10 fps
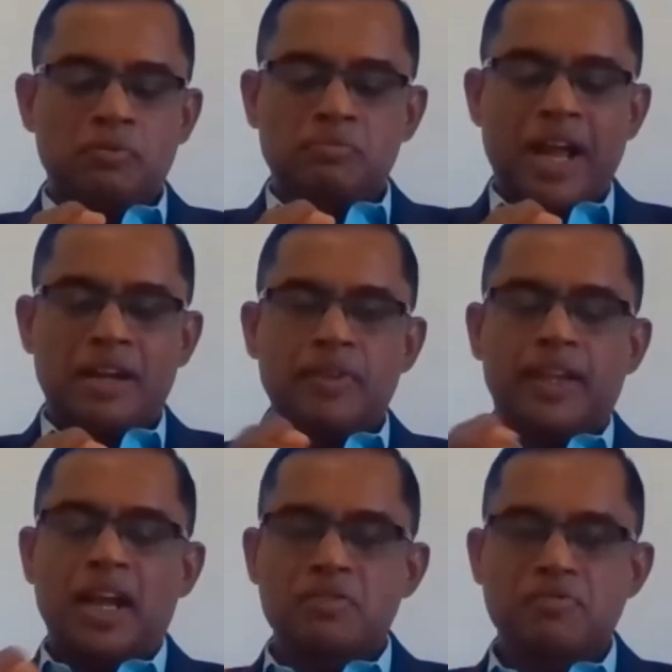that
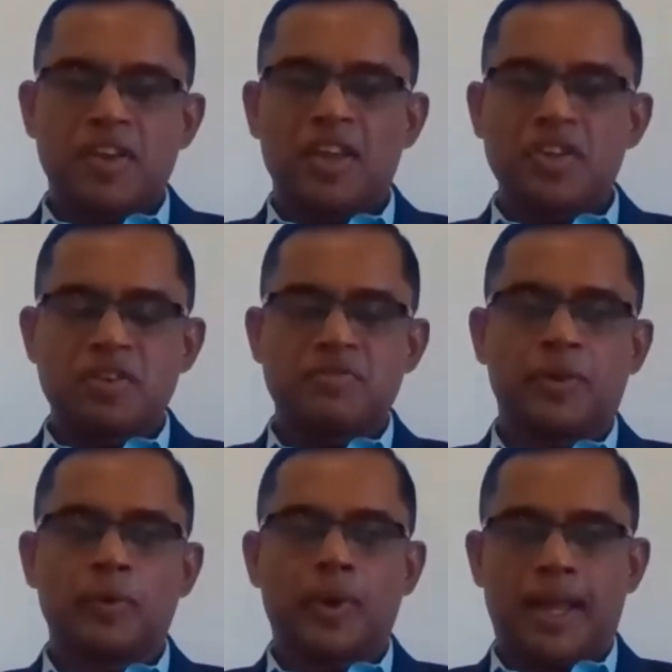we can finish in
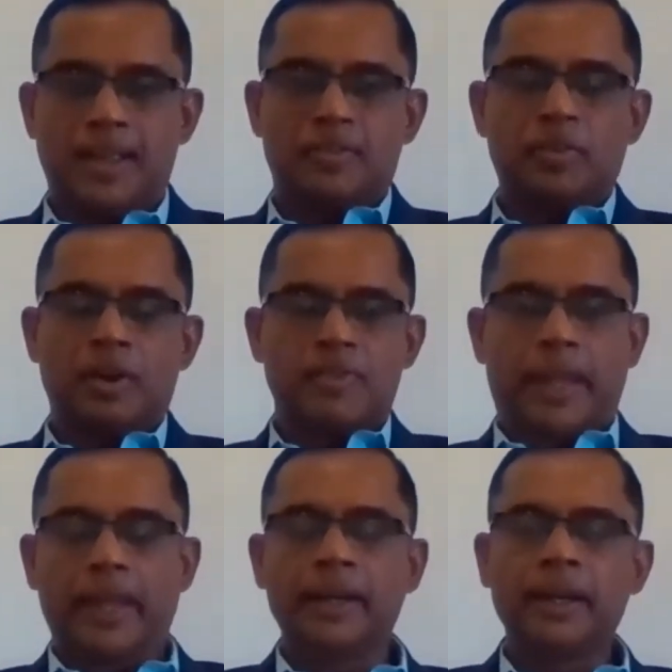few days or a
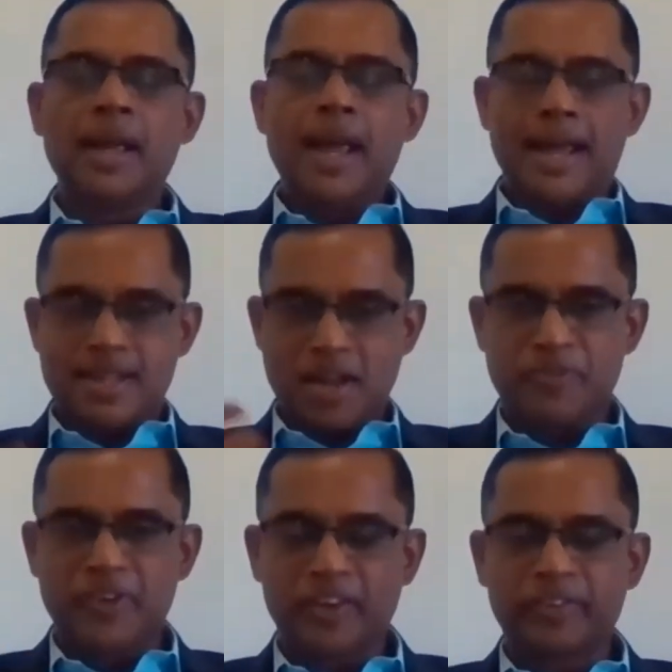week, and then
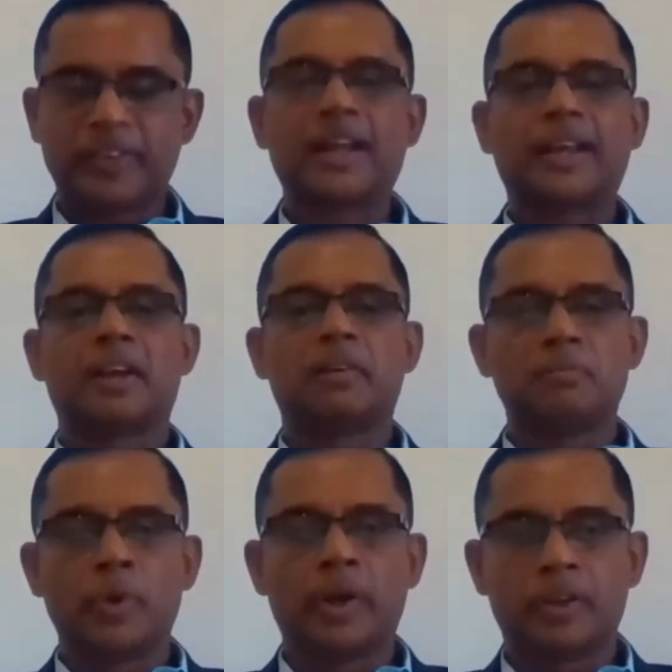finish that and
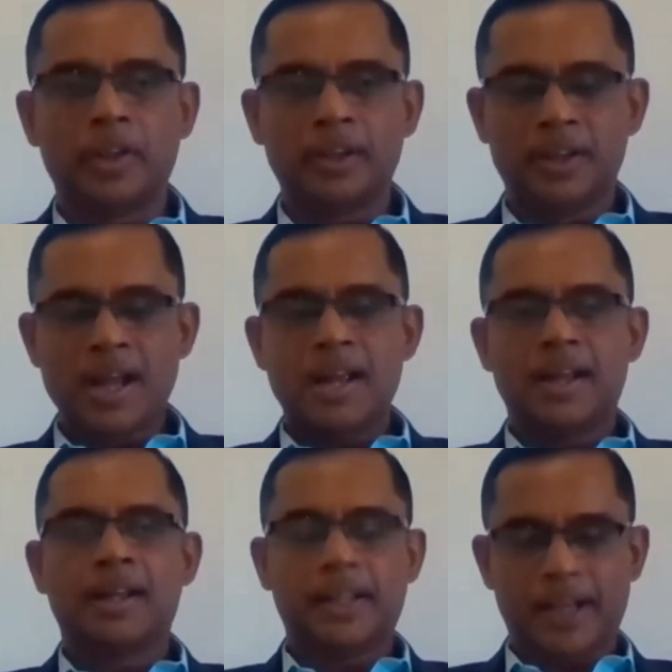move into the
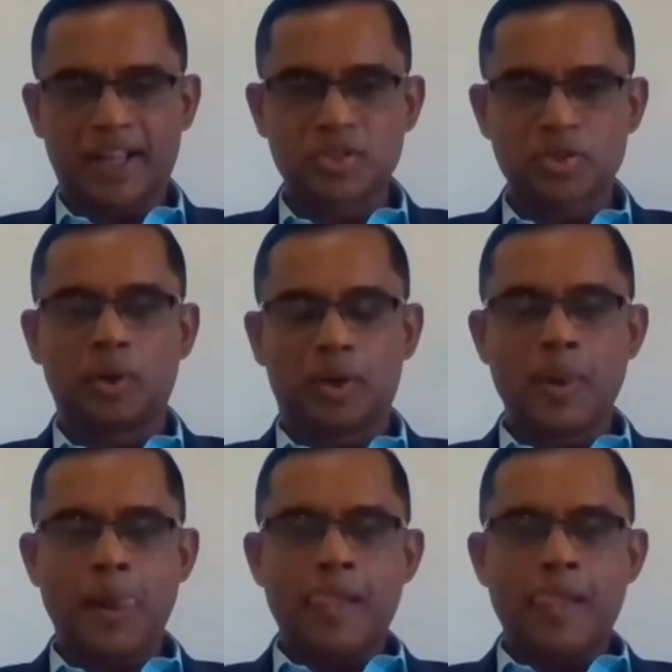uh, the next goal.